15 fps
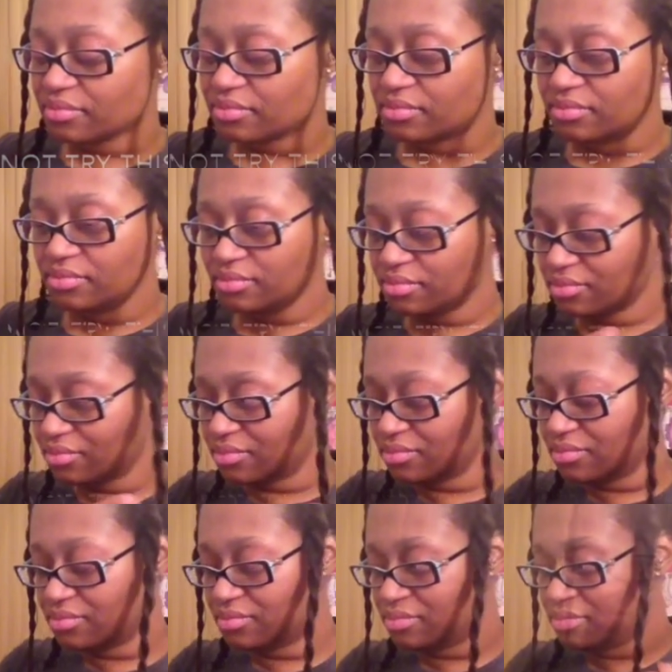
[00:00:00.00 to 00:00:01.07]

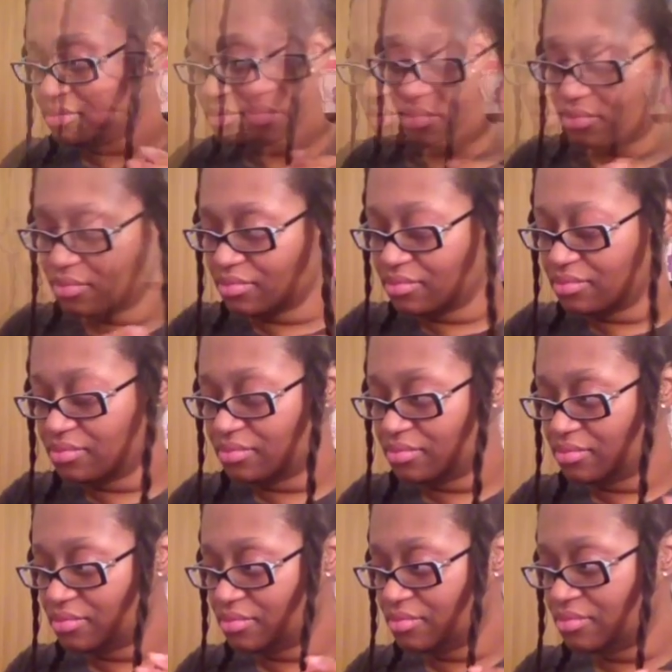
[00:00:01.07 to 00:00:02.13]

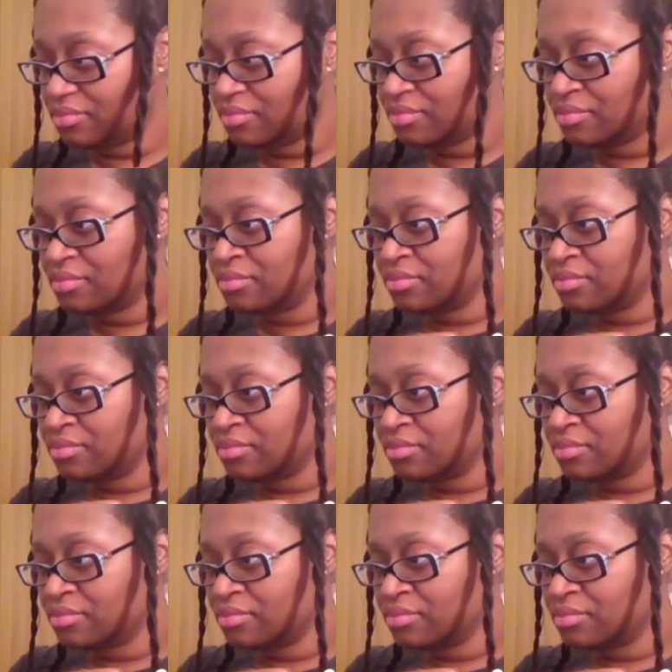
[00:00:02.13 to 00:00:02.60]
Nobody speaks.